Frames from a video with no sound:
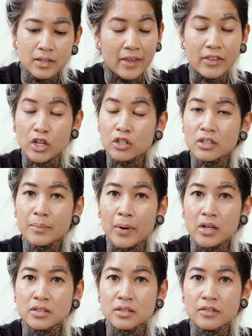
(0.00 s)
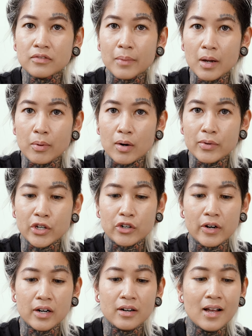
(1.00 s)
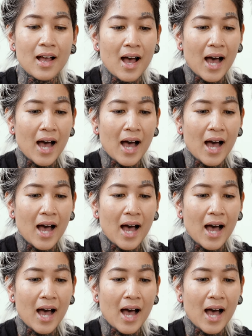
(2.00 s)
At the early parts of my barbering career,